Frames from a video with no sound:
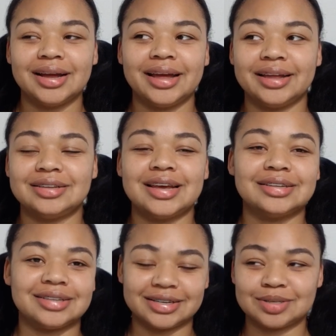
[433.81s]
It
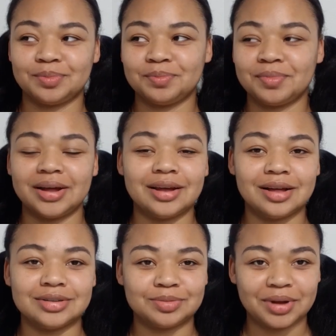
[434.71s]
tastes like spon
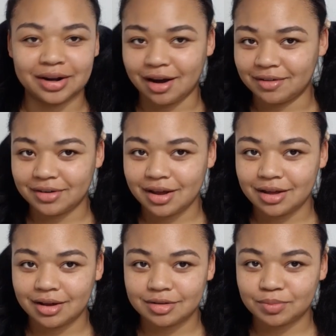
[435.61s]
uh, spanakopita.
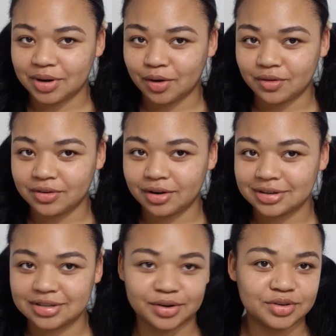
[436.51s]
Spanakopita
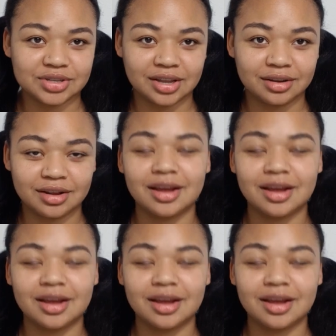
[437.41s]
is how you say it.